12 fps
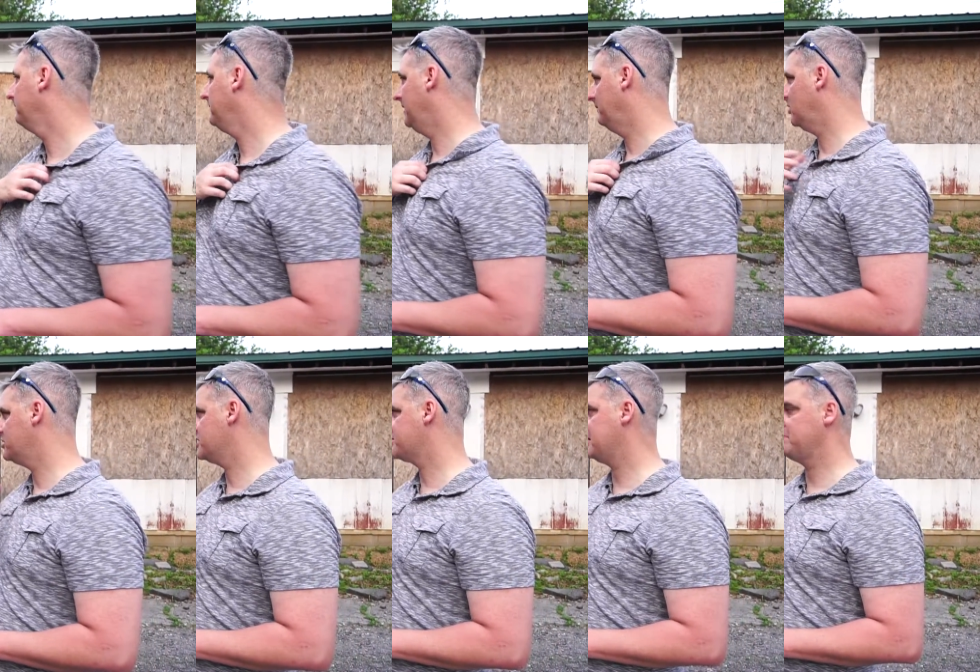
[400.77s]
in
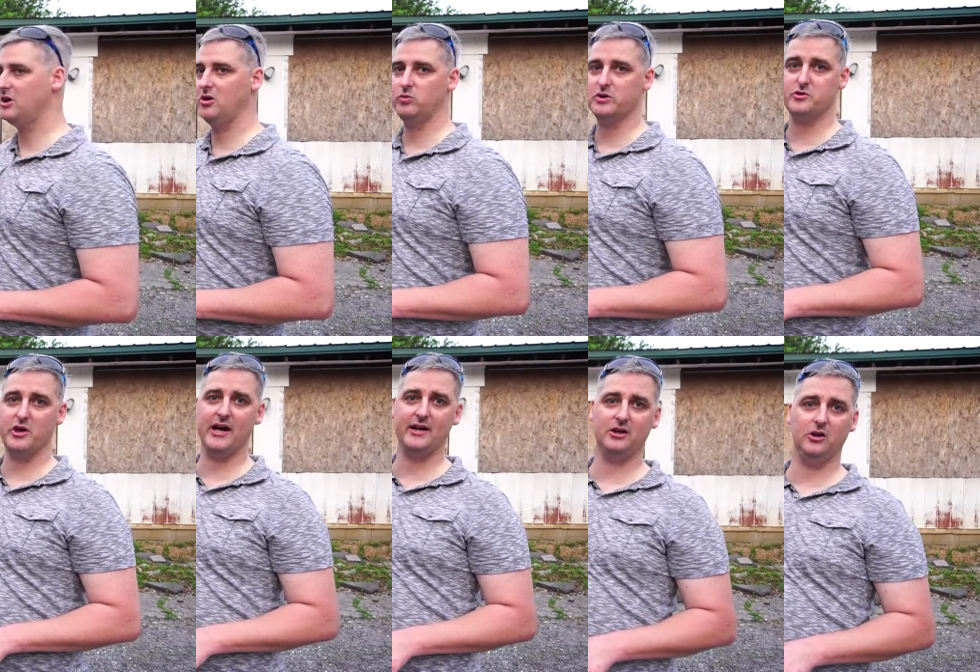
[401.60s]
emergency mode, which we
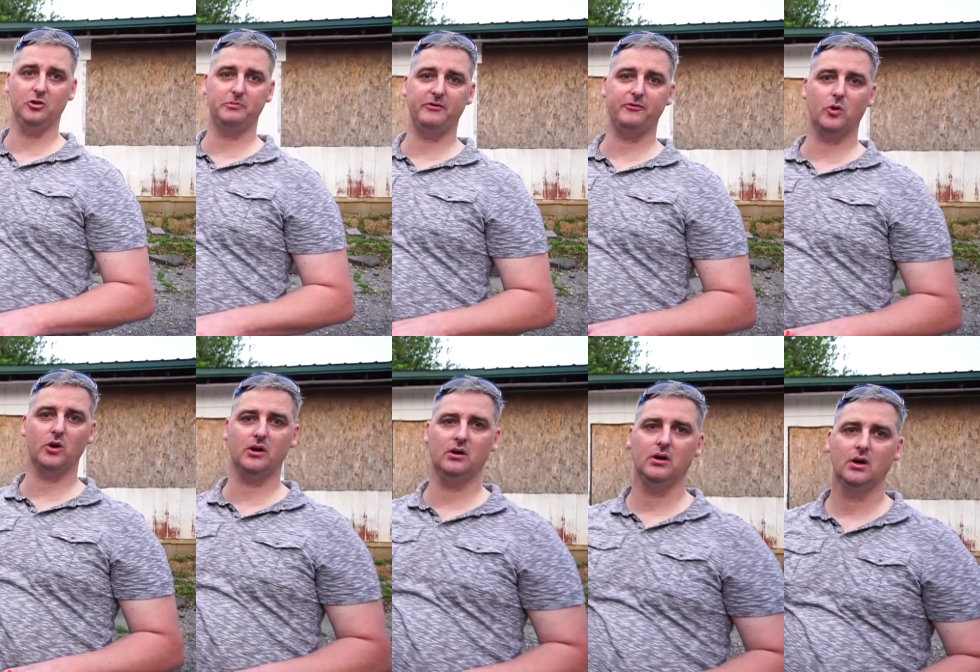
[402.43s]
had to use
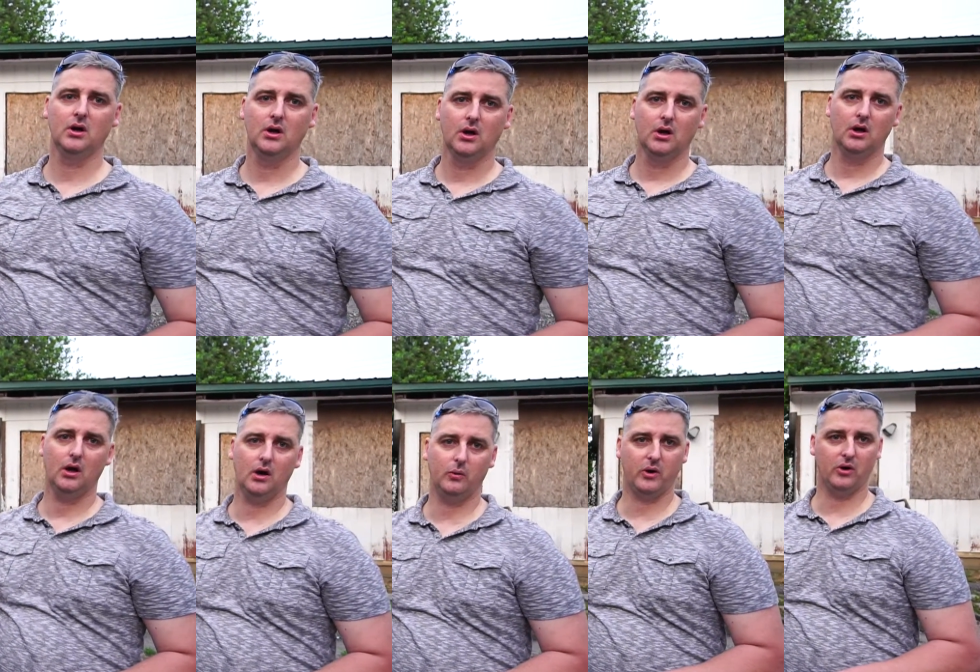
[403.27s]
before,
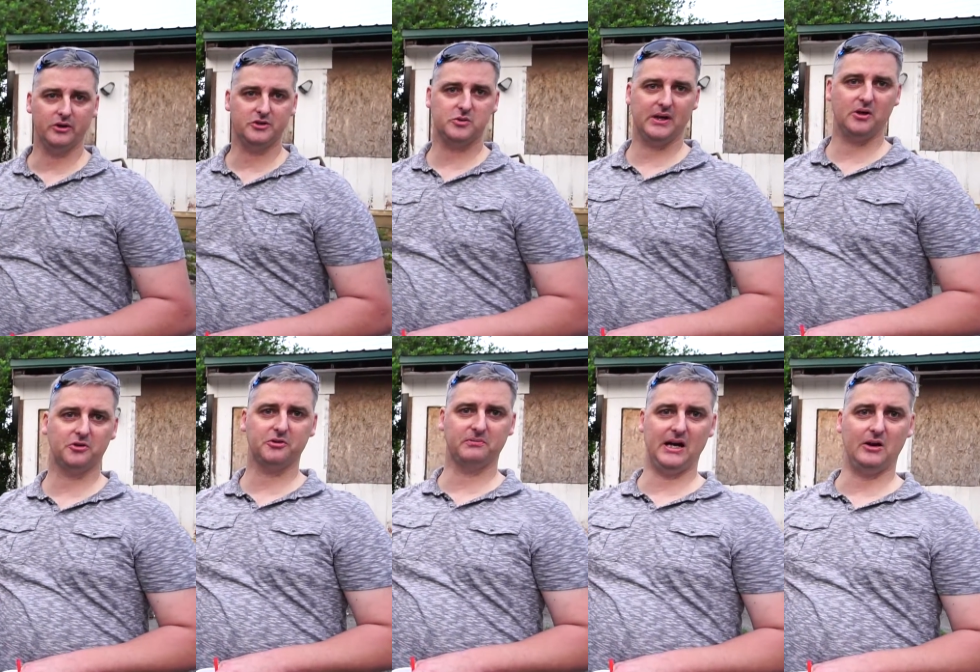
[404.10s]
we were on a trail,
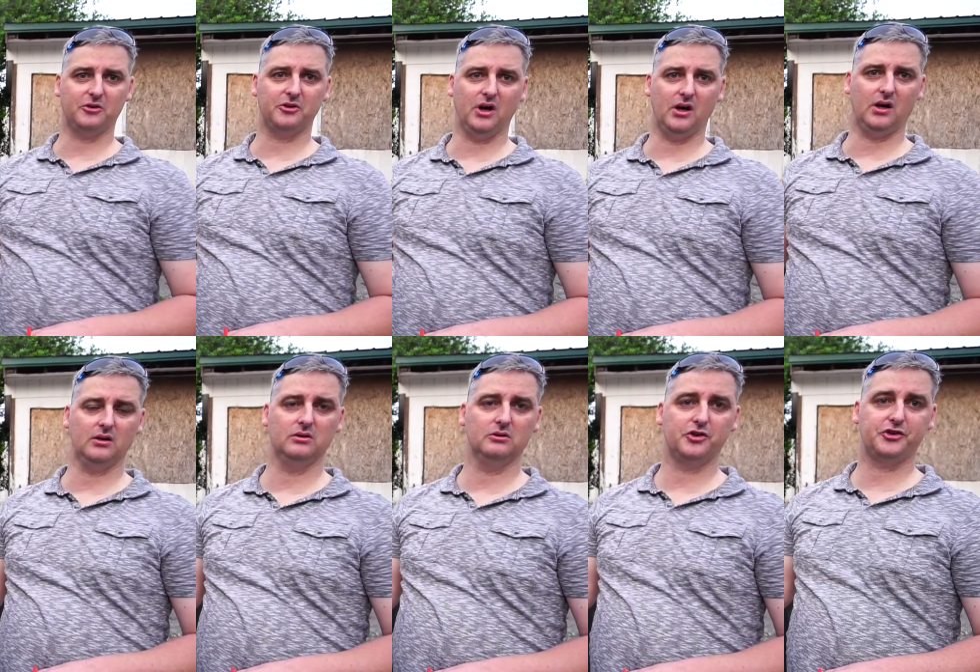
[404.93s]
some guy was
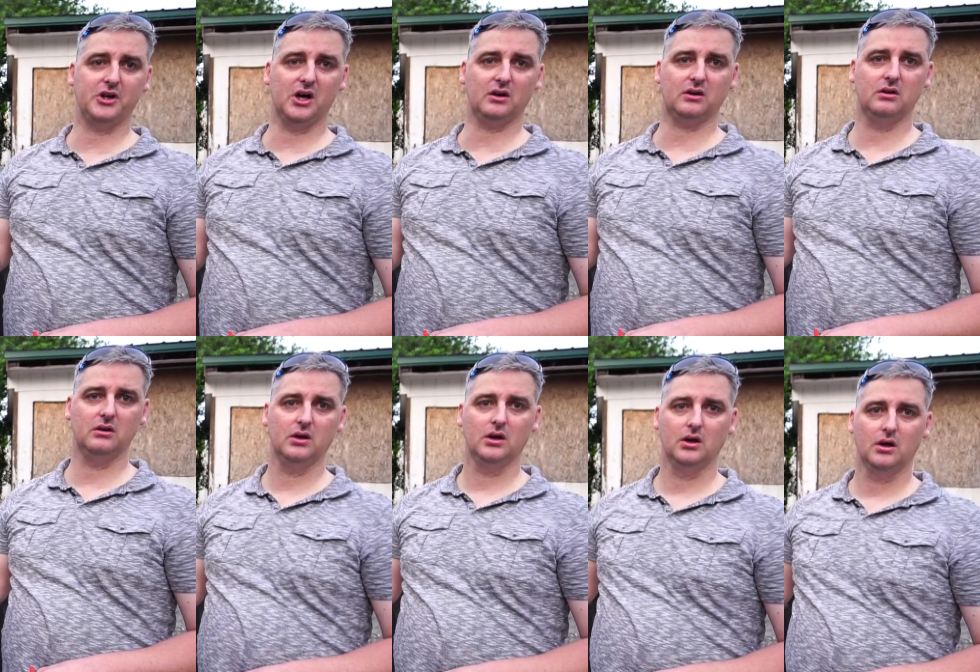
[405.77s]
stuck,
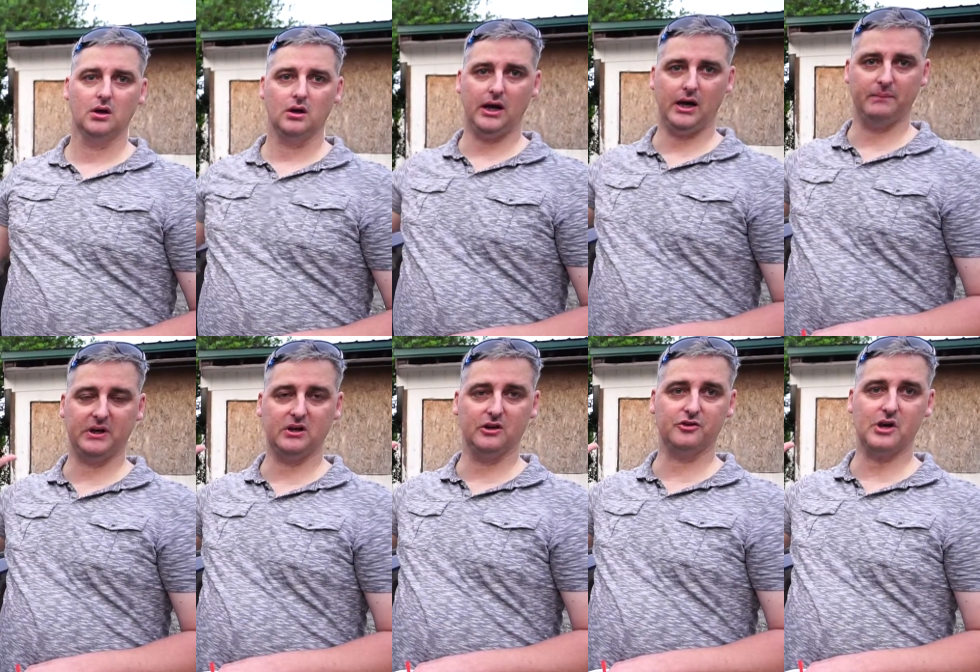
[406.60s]
and
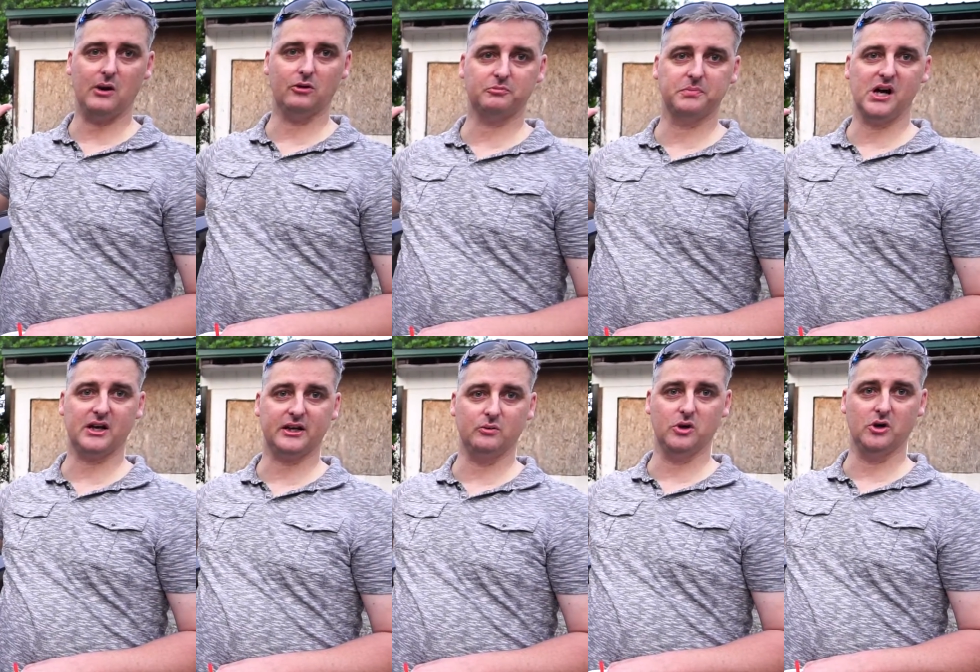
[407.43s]
because I was
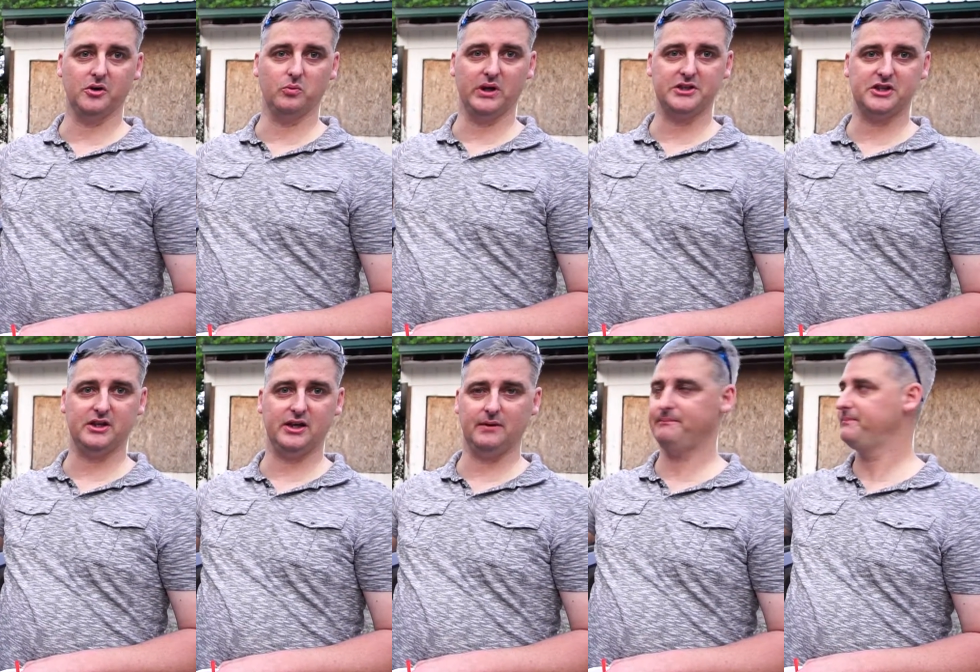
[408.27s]
blocking the road and winching
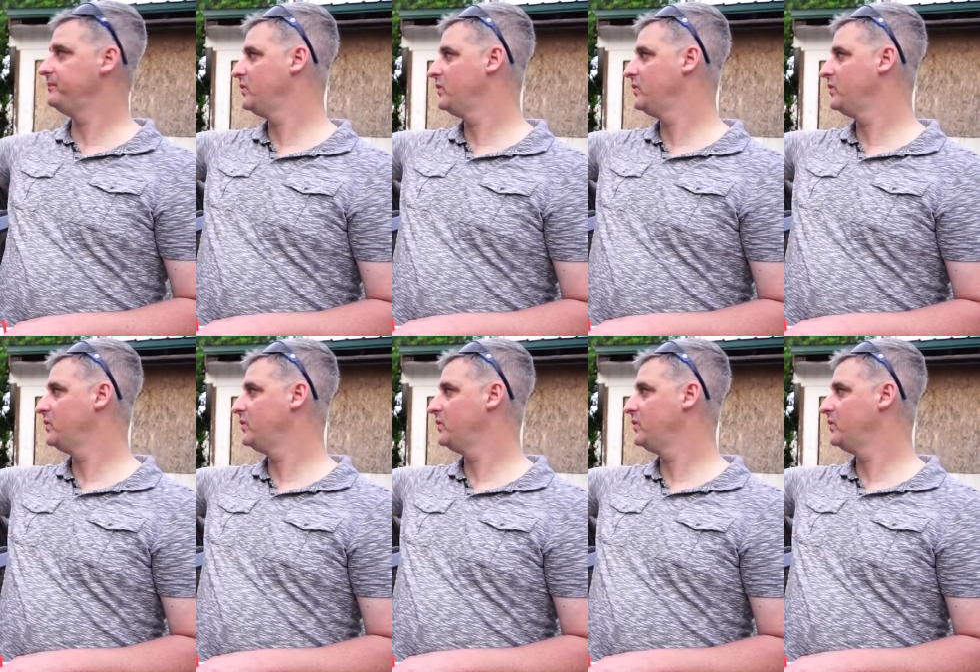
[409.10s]
him,